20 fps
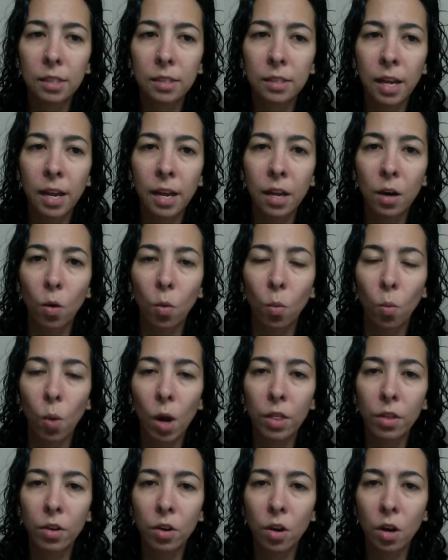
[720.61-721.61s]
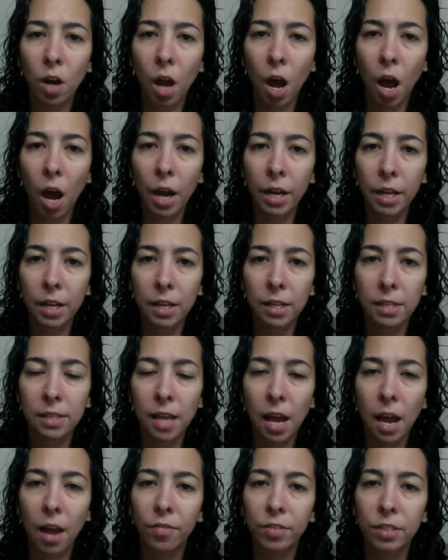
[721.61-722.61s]
state whether or not it is
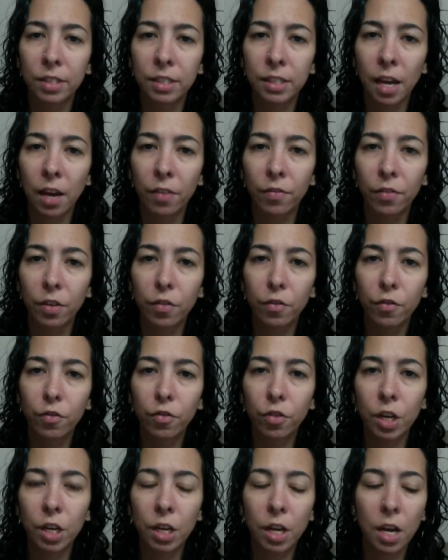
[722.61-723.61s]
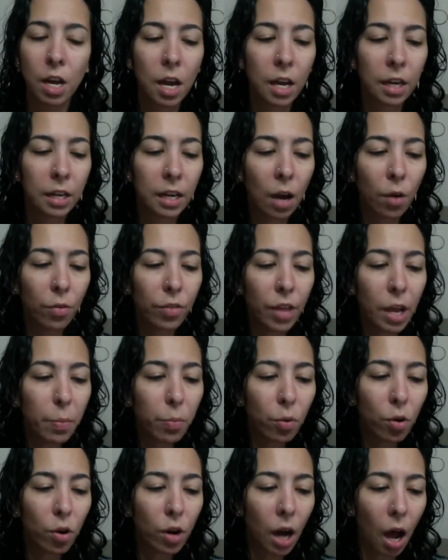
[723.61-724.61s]
FCF free. Now they
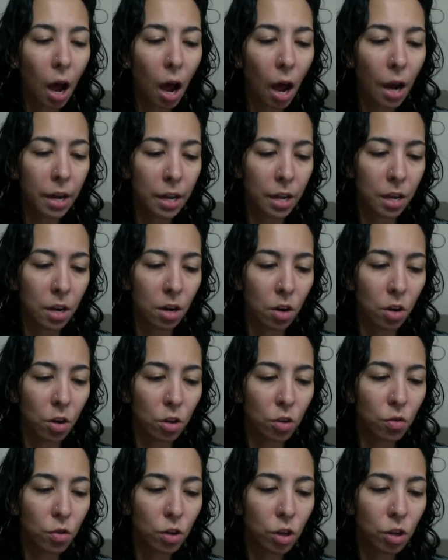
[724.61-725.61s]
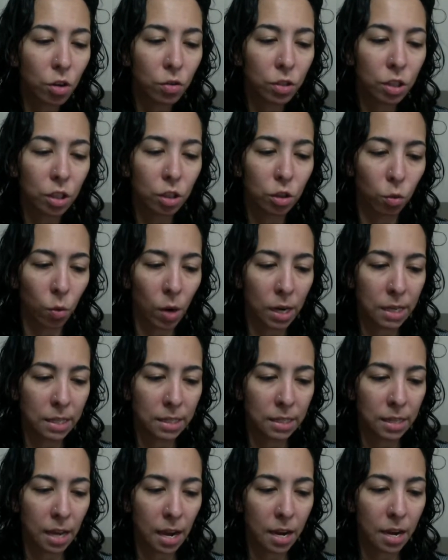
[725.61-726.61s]
put on here, you can use it twice a
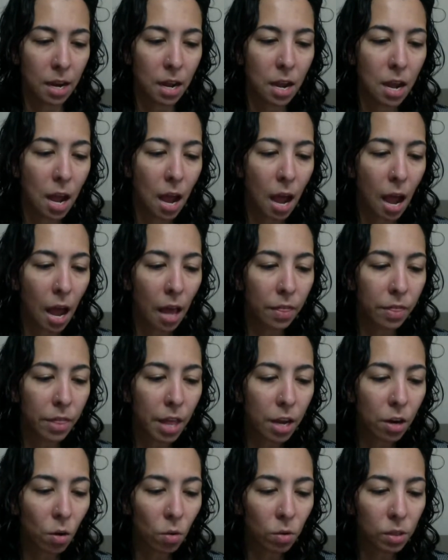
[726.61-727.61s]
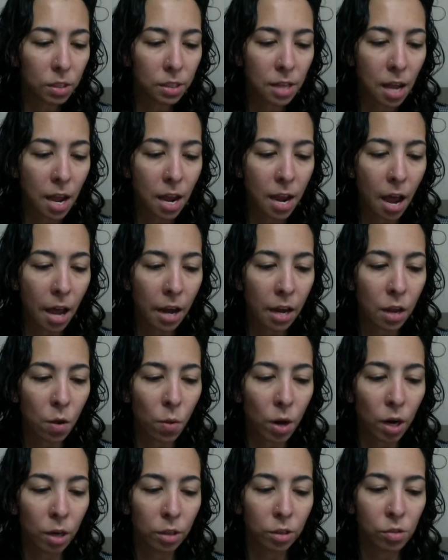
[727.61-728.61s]
day, and they don't say
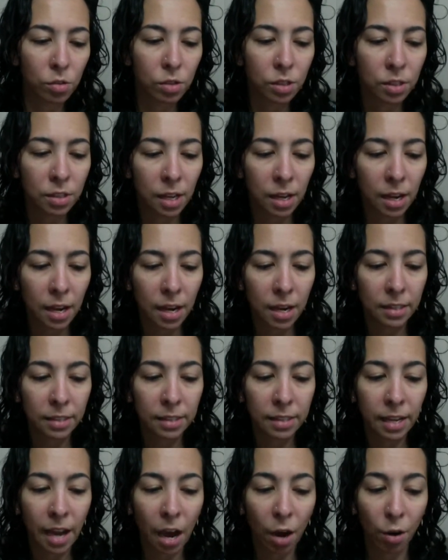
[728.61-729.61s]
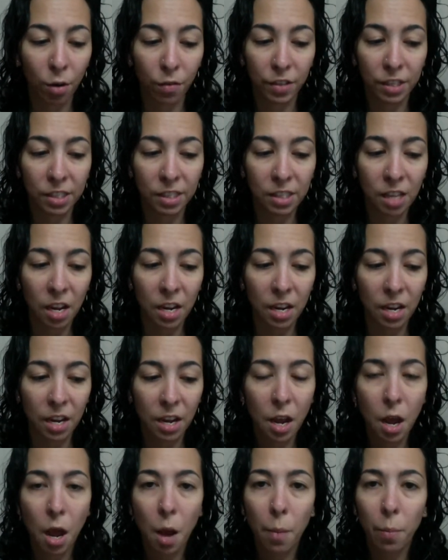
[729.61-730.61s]
anywhere to say stay out of the sun.
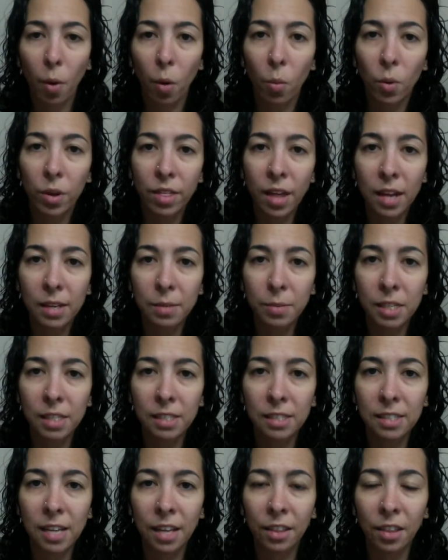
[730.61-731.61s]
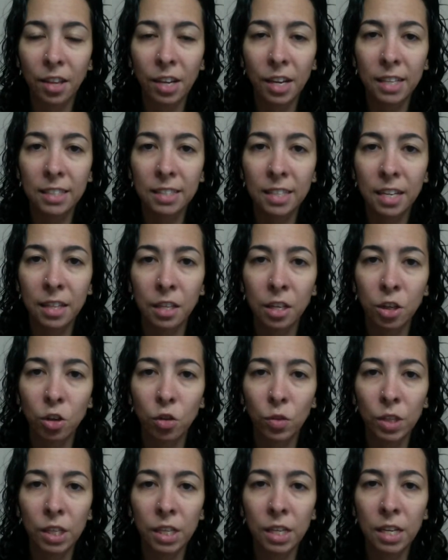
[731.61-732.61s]
But with that being said, like I said, the
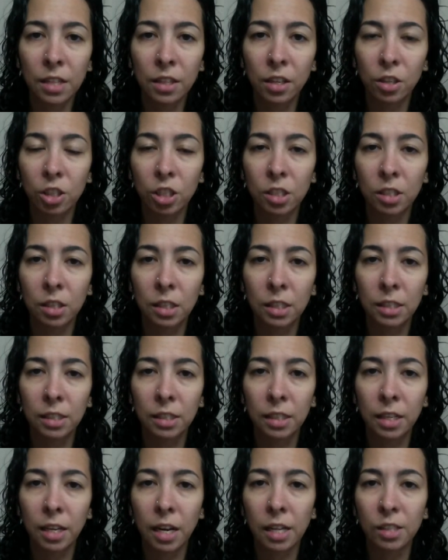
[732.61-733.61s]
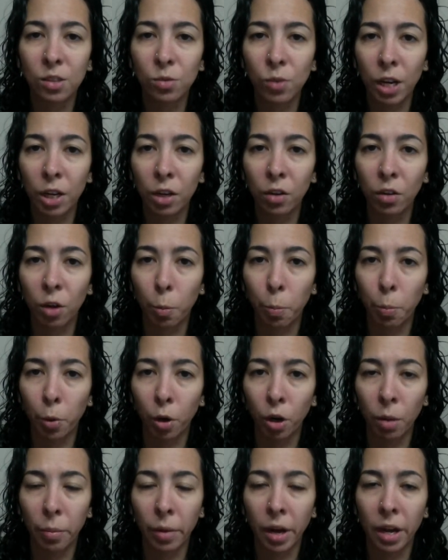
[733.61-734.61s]
ingredient, they're just listing it as regular
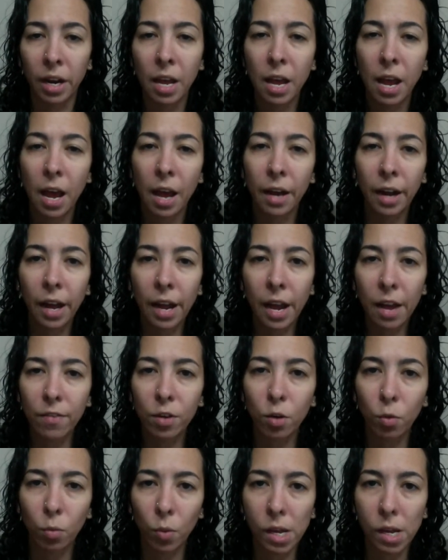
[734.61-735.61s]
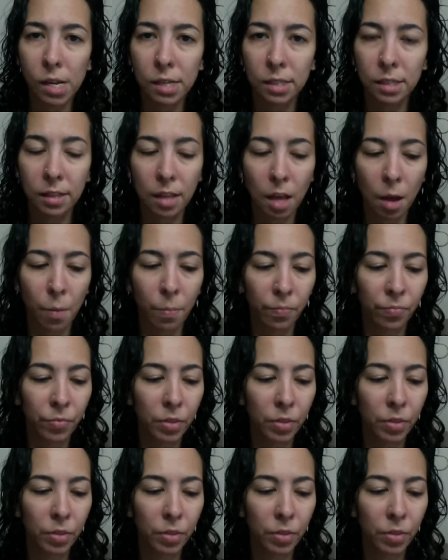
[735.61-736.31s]
bergamot. And I haven't written to them,